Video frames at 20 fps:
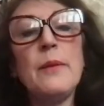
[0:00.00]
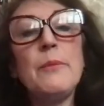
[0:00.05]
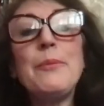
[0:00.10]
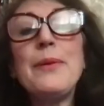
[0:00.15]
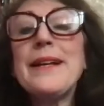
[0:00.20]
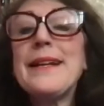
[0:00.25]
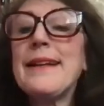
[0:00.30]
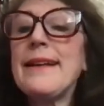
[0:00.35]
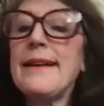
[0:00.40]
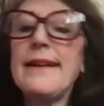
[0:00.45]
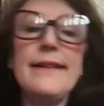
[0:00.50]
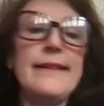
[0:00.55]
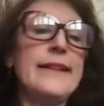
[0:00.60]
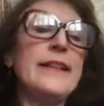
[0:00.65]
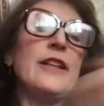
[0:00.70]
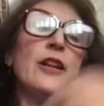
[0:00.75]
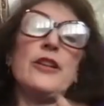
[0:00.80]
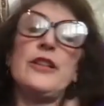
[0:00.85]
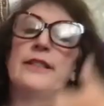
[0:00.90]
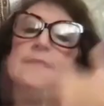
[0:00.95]
But, you
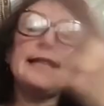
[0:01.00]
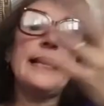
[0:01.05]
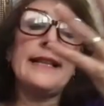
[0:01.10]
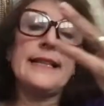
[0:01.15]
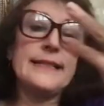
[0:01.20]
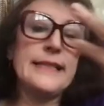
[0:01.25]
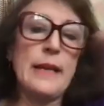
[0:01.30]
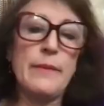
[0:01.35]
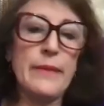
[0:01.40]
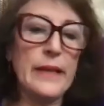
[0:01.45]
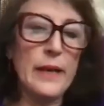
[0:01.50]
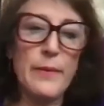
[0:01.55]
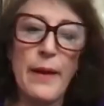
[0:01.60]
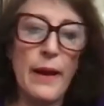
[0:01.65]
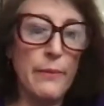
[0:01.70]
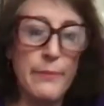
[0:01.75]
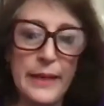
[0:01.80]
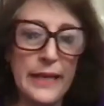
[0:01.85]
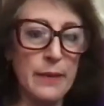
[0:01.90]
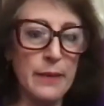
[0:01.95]
know, you say the same thing about
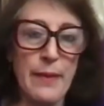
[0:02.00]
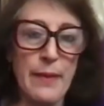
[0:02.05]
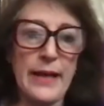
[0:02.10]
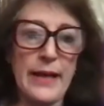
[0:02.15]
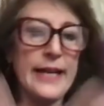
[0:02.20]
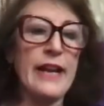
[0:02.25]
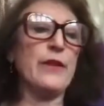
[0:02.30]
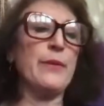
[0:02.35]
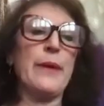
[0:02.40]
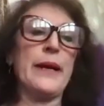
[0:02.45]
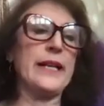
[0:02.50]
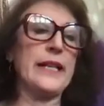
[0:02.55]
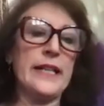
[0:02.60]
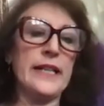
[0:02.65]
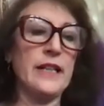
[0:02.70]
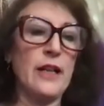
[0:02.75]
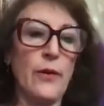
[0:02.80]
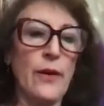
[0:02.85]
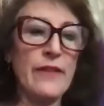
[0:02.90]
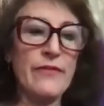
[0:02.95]
me, about everybody. You
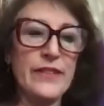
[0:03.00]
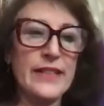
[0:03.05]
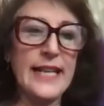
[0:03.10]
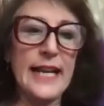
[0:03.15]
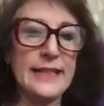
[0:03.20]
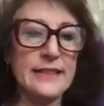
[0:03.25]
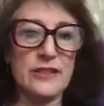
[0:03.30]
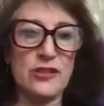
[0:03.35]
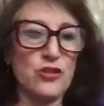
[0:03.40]
know, everybody's a